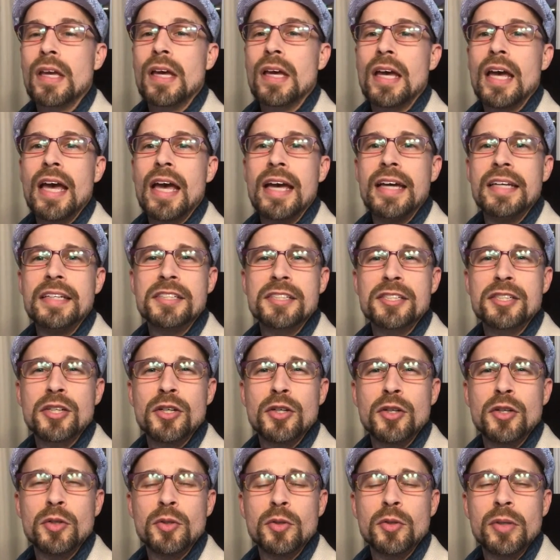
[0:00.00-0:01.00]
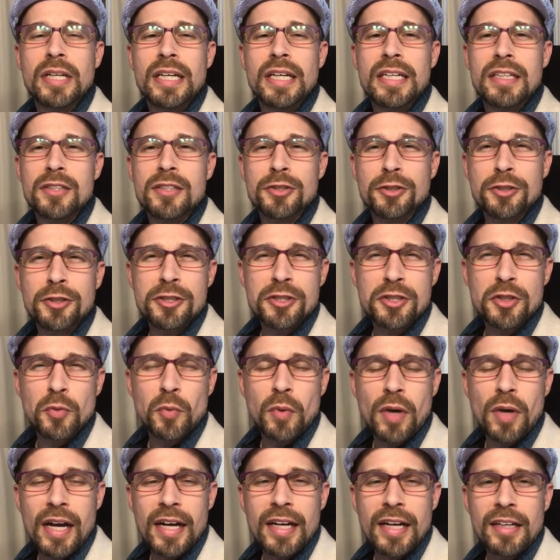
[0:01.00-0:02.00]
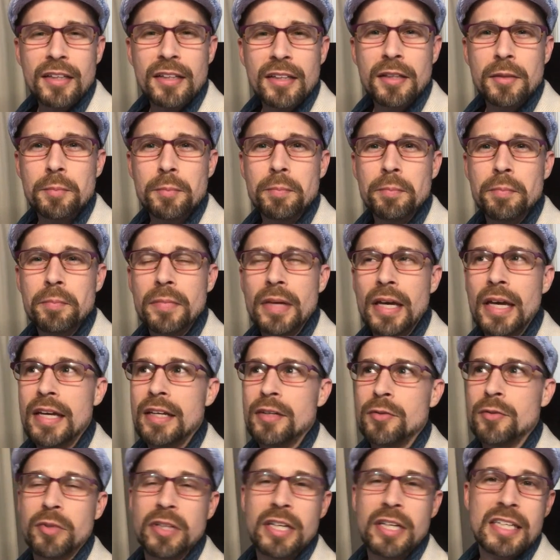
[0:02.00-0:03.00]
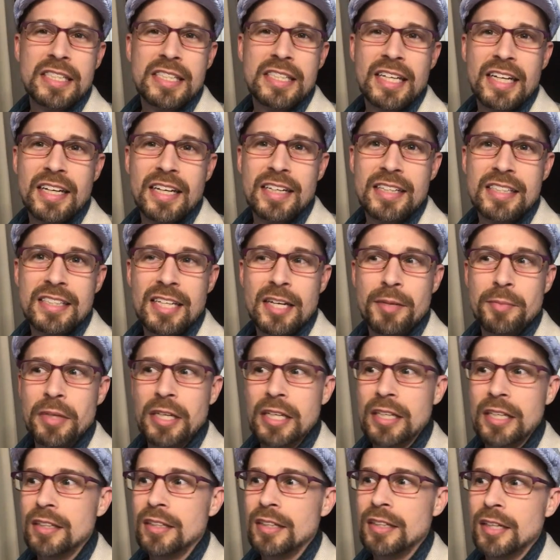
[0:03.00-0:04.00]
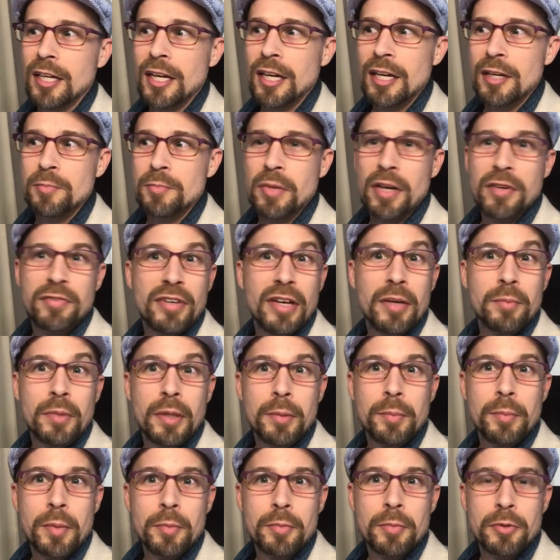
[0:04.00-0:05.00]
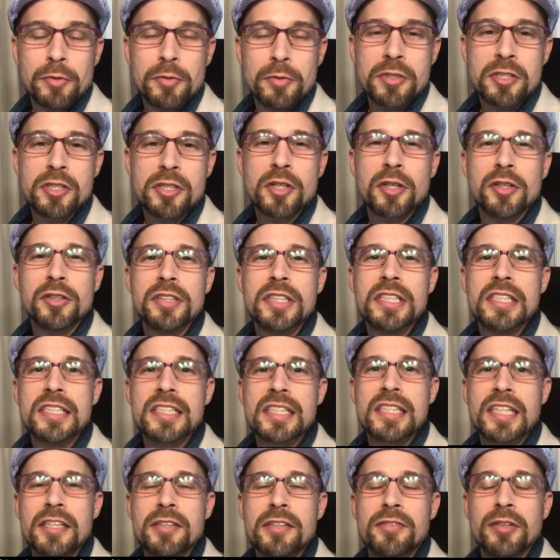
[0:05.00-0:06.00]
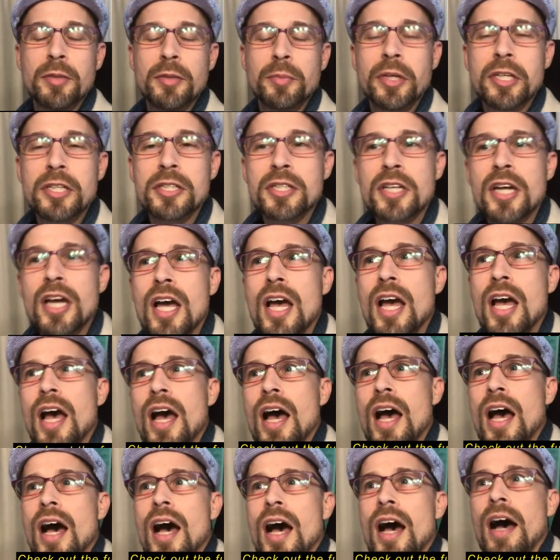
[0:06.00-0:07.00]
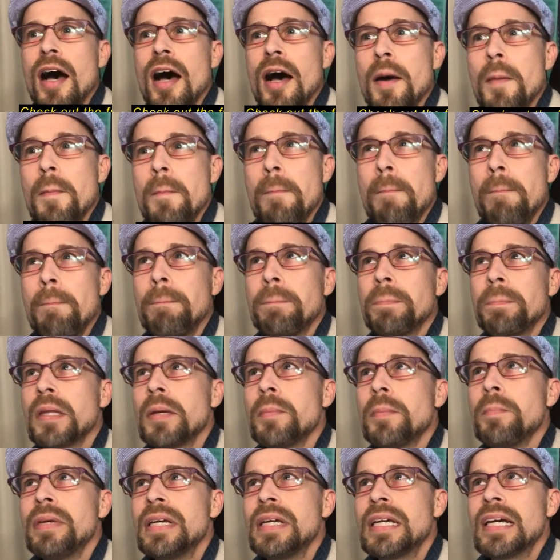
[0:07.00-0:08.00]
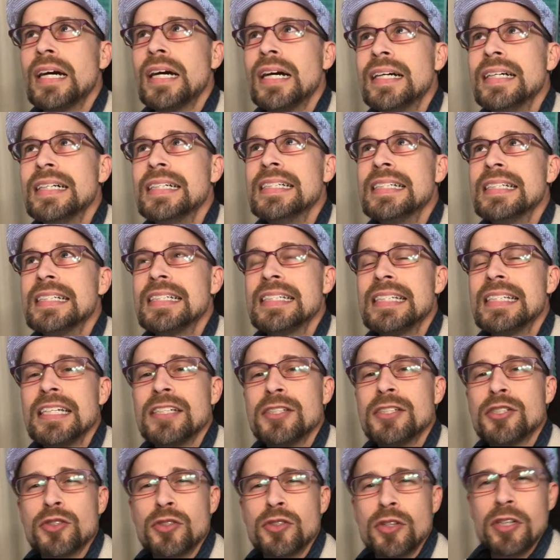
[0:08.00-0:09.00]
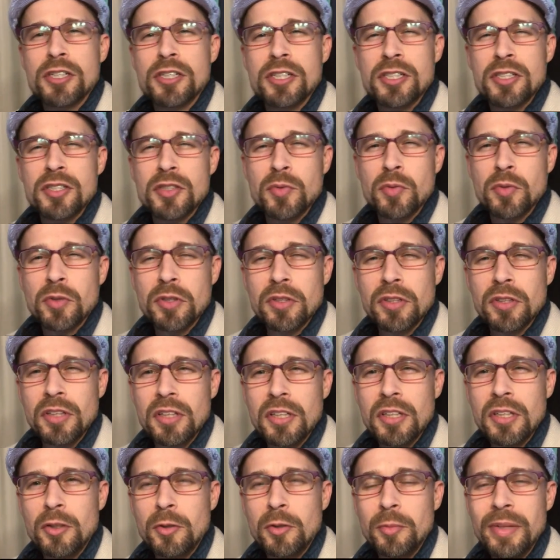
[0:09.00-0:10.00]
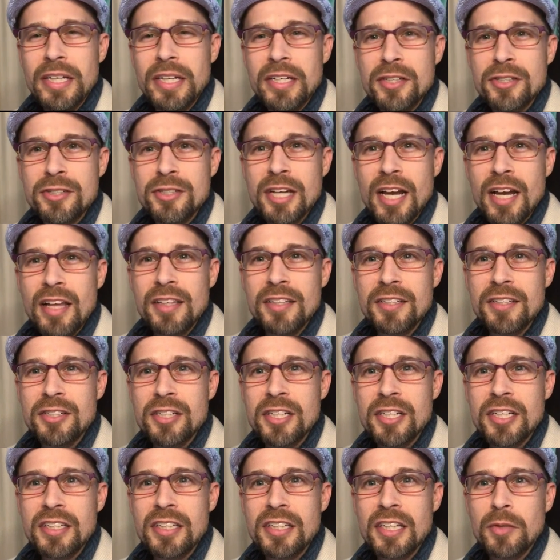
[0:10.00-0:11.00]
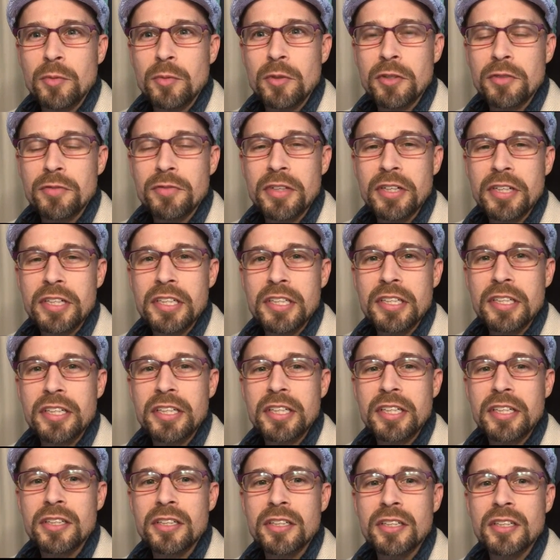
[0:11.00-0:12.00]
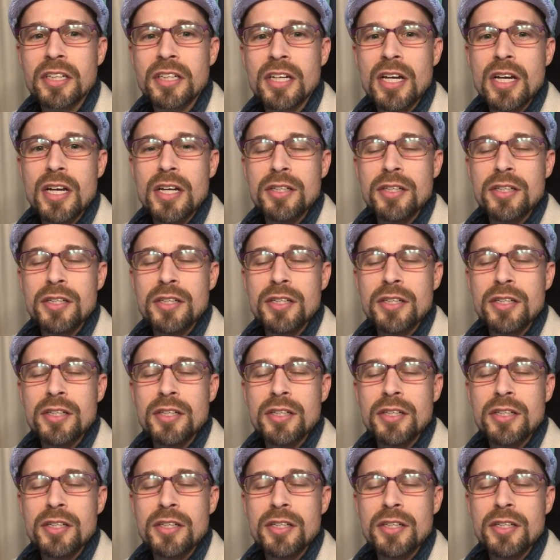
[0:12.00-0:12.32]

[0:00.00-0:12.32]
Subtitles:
And so it took us a while. And when I say us, I mean my family member who installed this. Thank you very much. Because the instructions were a little bit challenging. They weren't very clear.